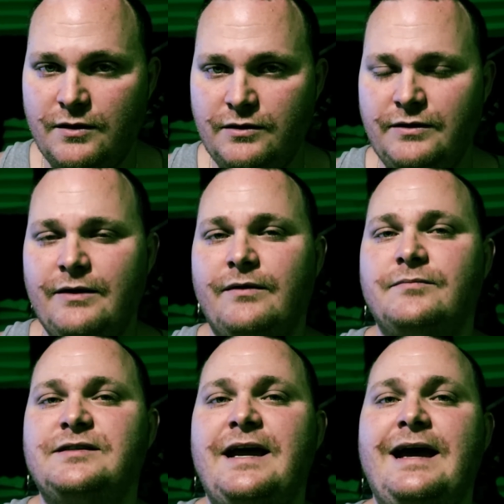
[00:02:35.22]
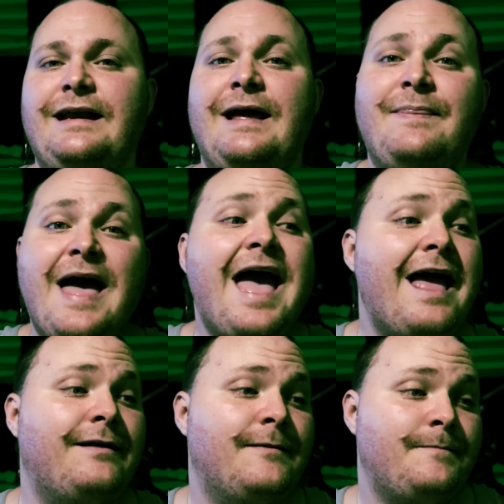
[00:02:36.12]
You get what I'm saying? And
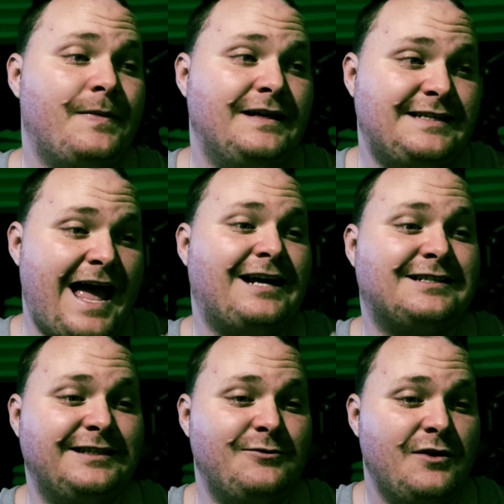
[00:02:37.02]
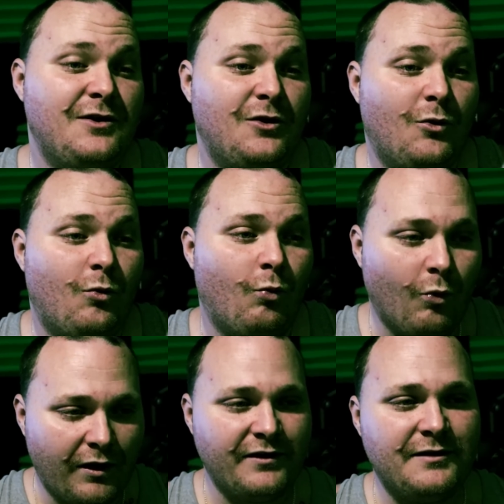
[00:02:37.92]
that is actually
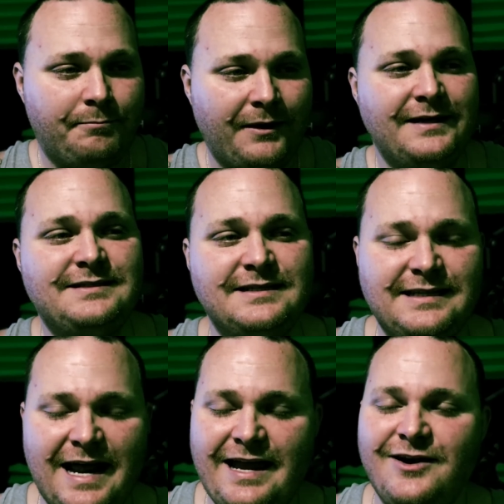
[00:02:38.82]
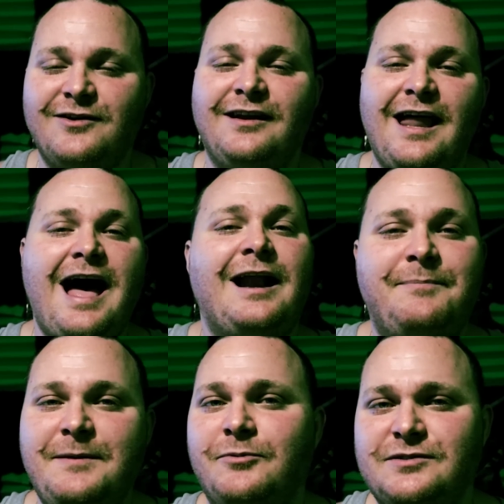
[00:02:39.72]
one of the places that I hear a lot
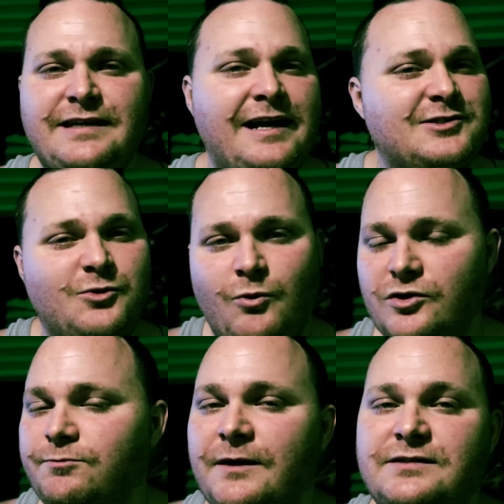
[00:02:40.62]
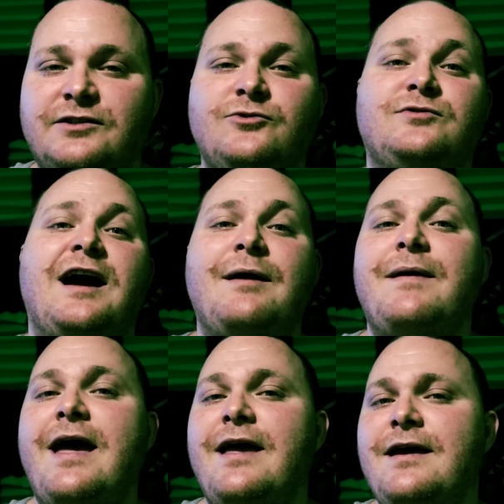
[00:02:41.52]
of people say it's the worst place to do
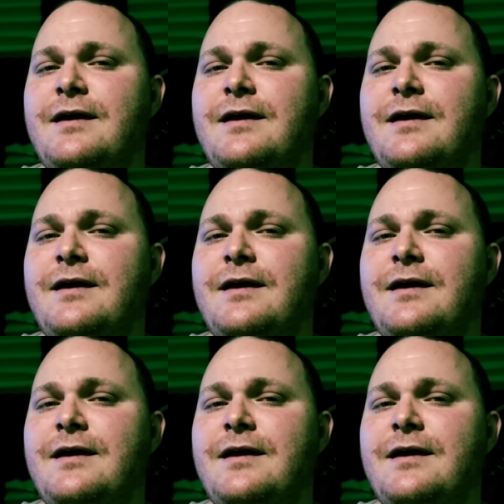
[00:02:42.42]
time at.